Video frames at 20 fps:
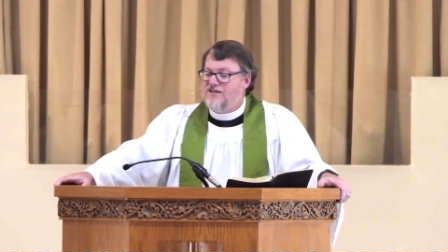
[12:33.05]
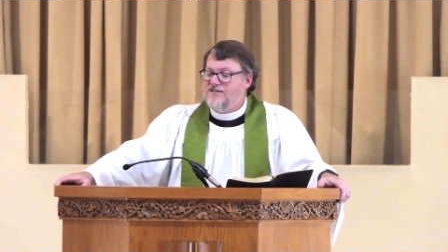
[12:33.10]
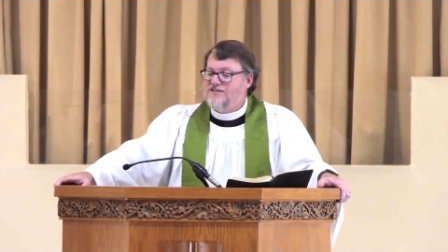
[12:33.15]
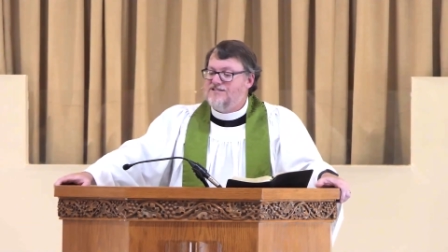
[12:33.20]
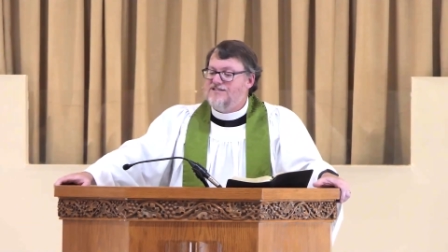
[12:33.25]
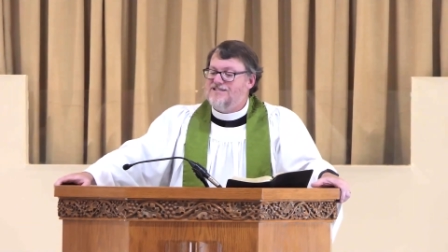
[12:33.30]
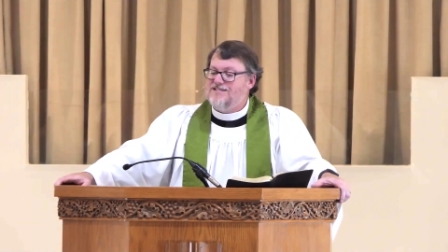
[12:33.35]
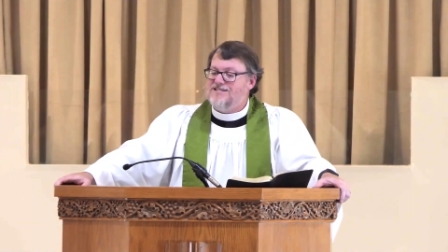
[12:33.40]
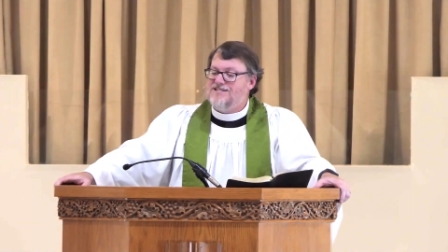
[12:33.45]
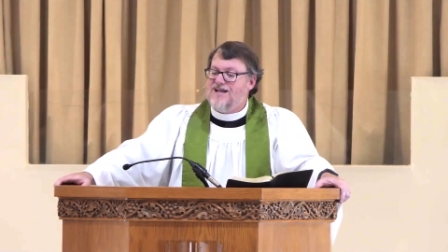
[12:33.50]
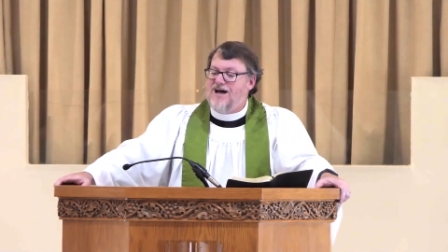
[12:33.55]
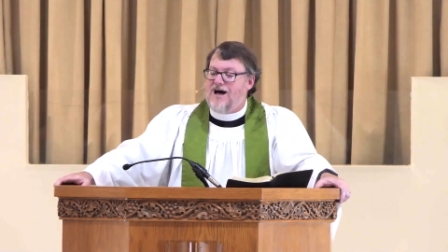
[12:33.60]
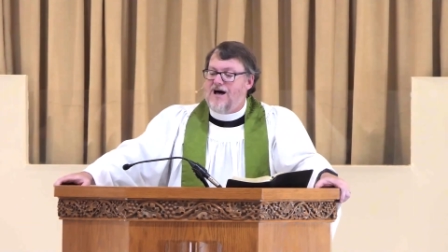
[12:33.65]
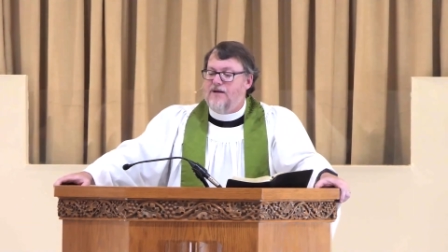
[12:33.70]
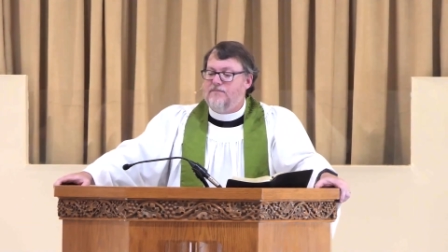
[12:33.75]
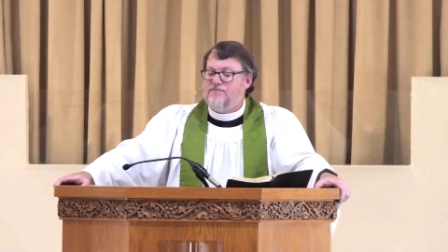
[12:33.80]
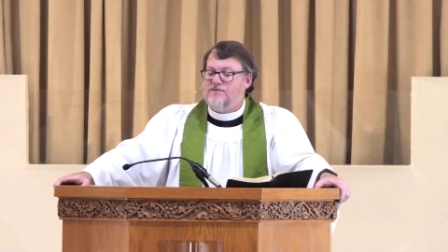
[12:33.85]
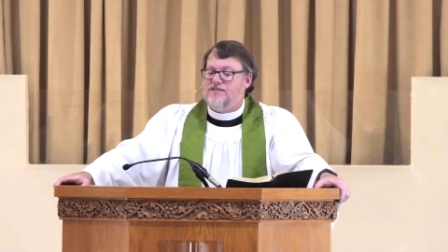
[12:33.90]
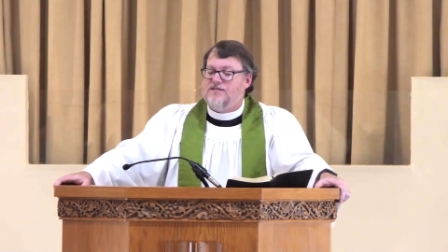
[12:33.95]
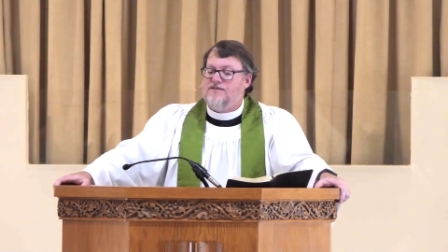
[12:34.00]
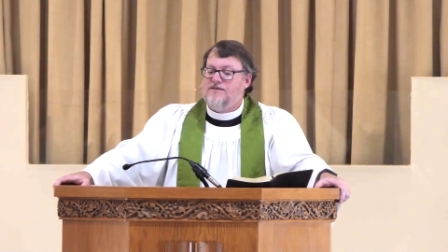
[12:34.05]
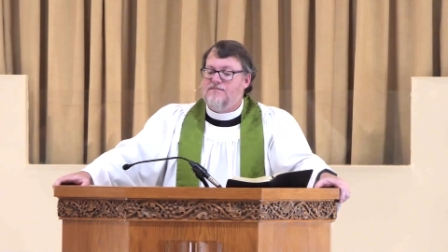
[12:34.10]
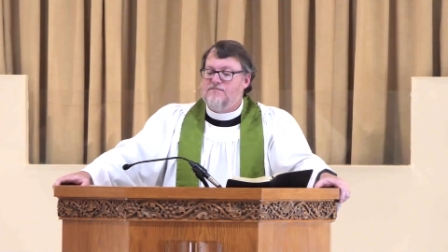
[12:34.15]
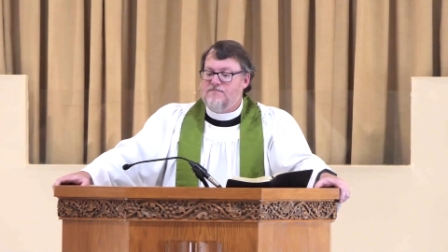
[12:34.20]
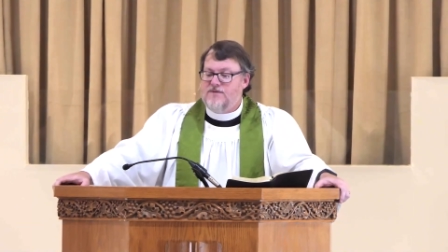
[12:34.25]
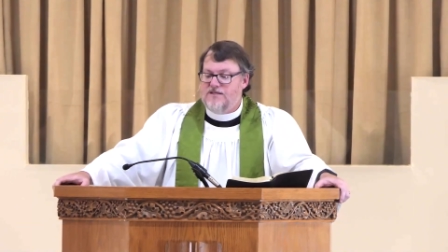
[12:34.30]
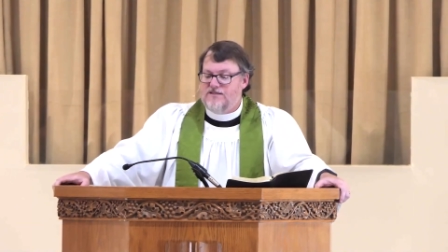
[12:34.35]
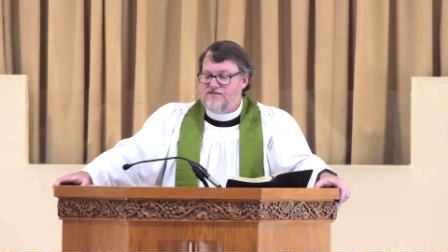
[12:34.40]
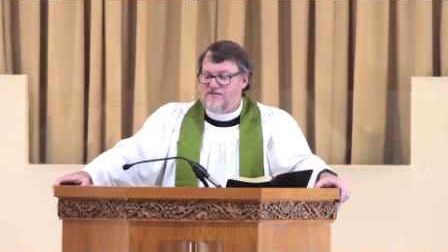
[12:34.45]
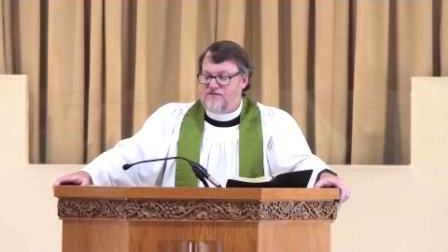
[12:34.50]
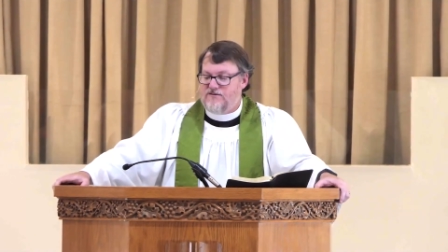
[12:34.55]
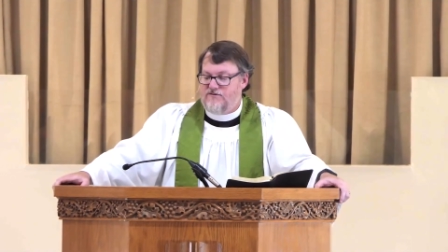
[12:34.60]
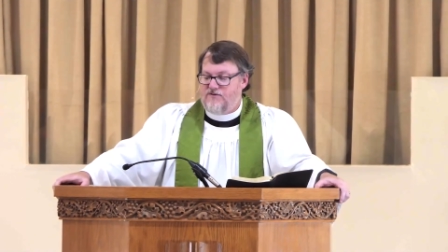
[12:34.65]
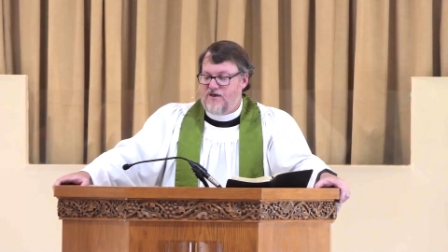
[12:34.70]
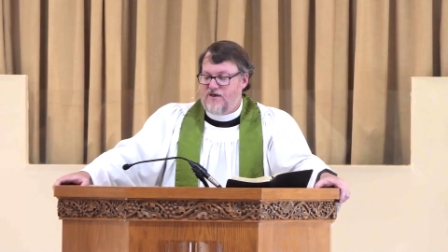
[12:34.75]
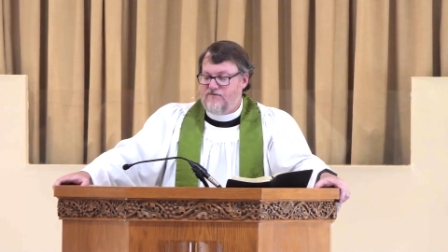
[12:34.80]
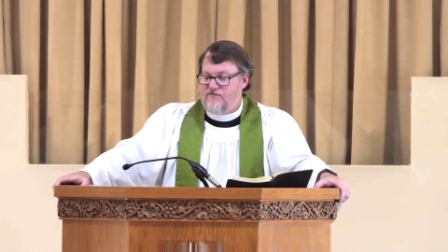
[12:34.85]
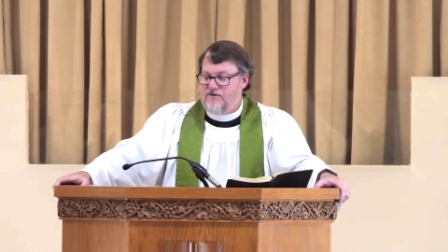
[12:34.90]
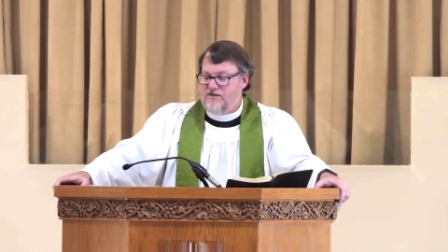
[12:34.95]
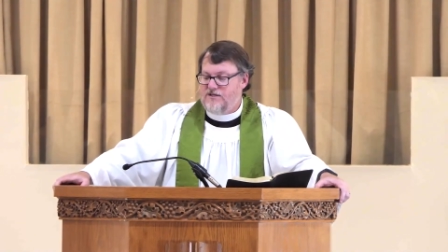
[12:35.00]
stopped in the midst of
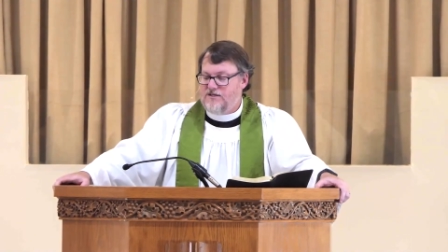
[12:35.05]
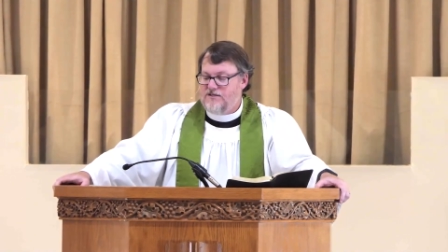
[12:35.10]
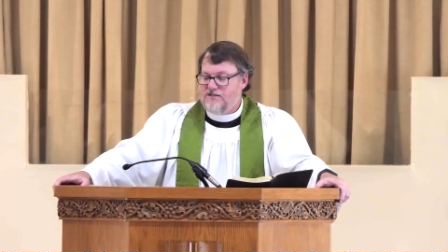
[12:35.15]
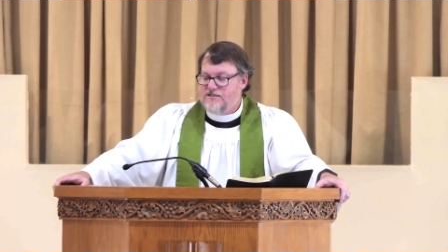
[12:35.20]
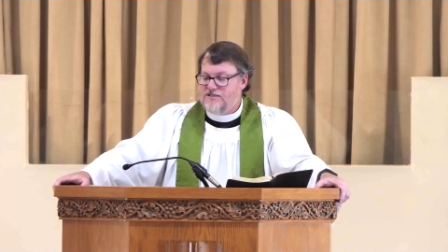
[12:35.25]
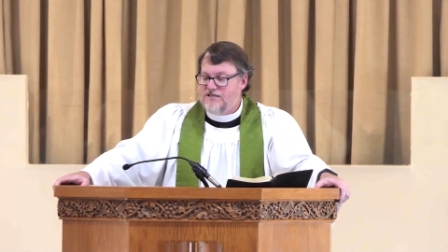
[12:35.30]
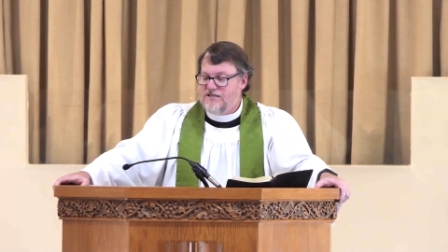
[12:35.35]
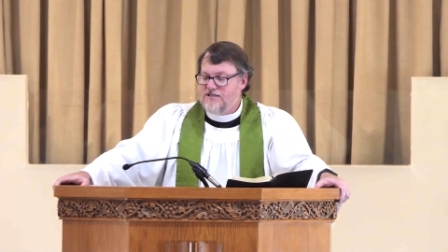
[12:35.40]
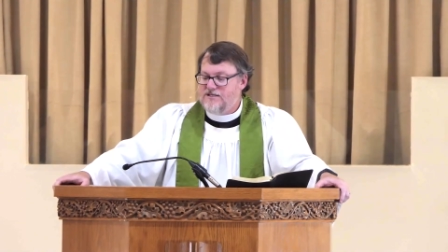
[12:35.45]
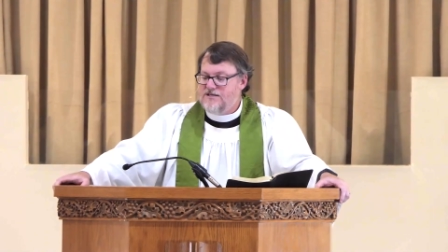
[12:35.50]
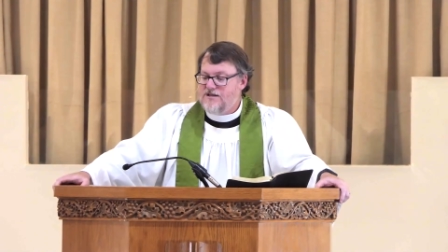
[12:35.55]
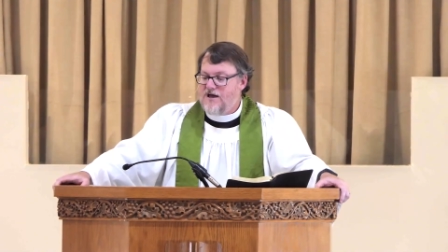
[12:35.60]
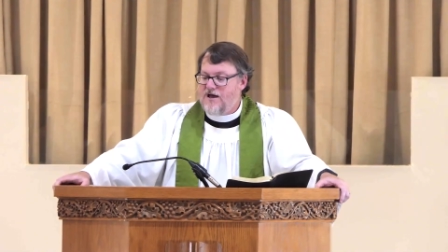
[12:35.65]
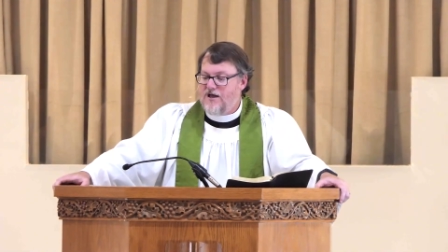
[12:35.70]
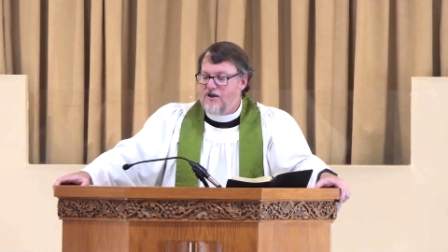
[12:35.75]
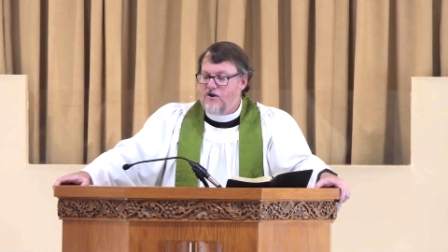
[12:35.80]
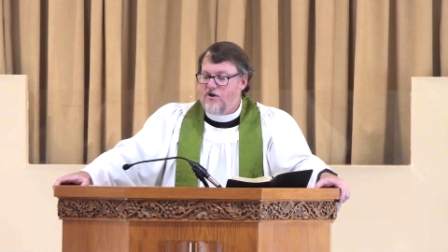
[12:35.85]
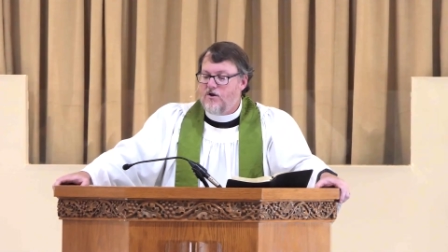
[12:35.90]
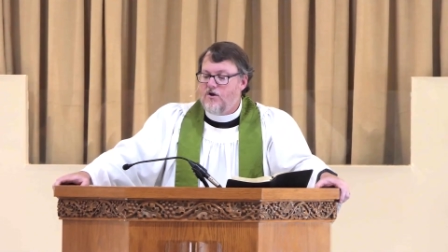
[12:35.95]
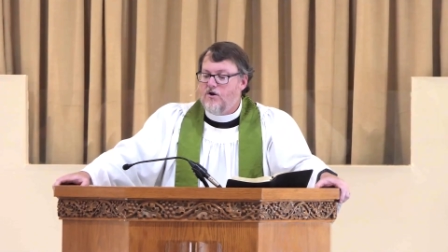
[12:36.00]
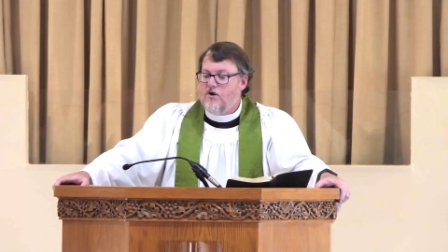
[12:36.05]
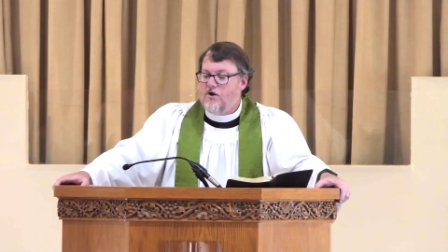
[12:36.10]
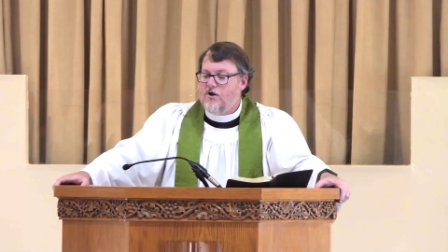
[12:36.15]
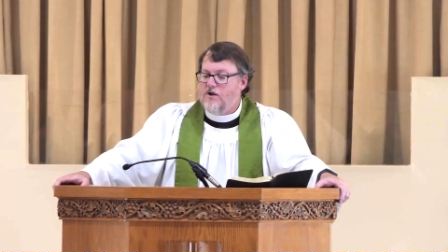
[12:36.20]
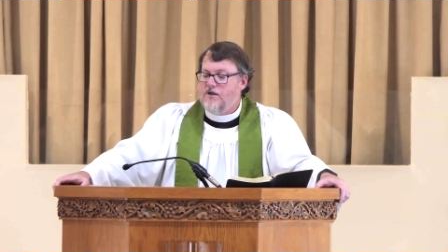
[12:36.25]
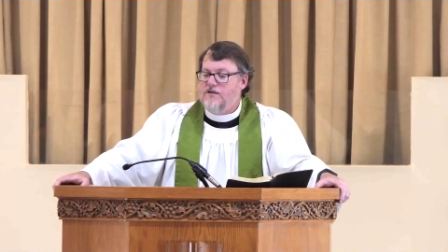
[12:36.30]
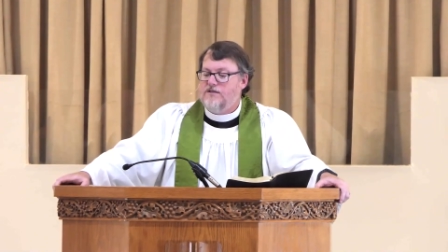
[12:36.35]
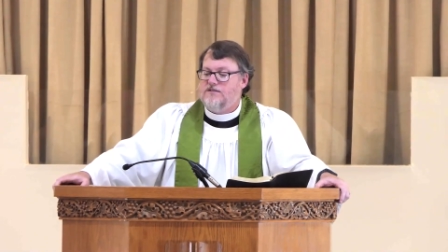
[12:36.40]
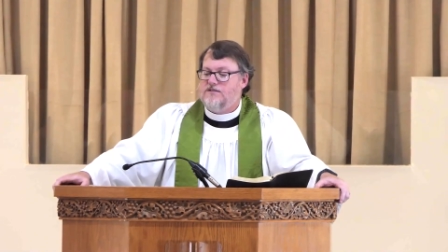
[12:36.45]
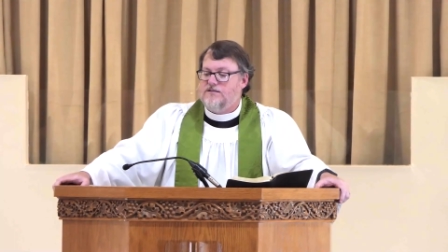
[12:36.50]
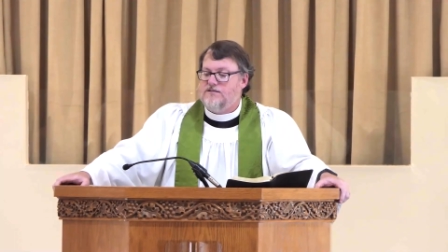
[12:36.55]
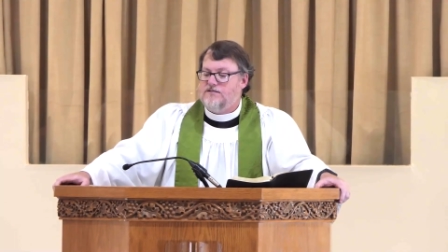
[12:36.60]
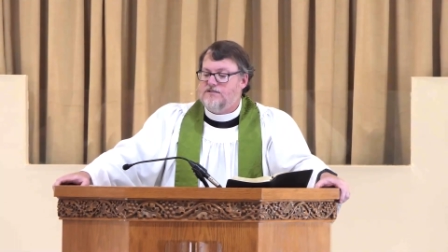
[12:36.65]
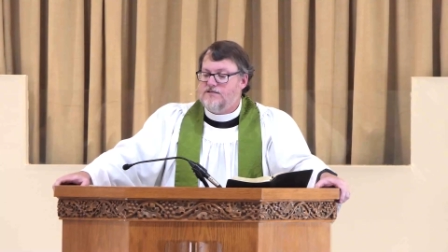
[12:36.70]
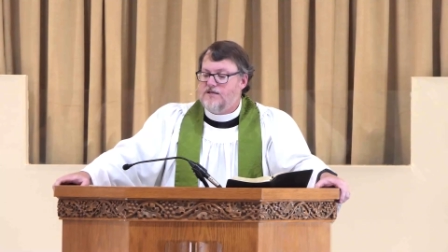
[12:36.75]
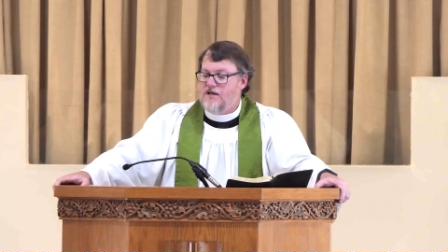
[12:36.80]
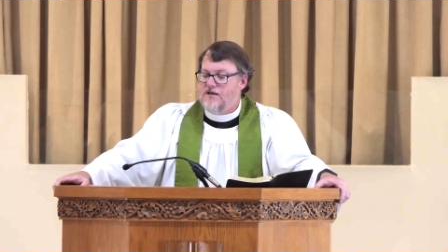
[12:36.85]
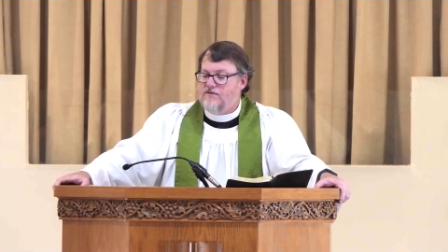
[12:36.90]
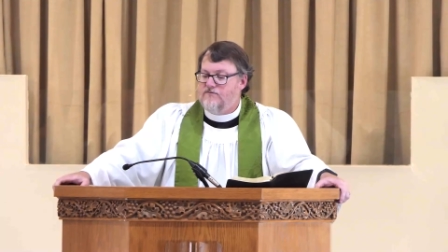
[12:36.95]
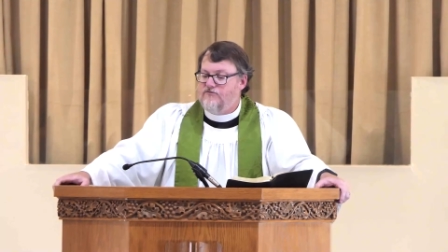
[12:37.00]
heaven and did not hurry to set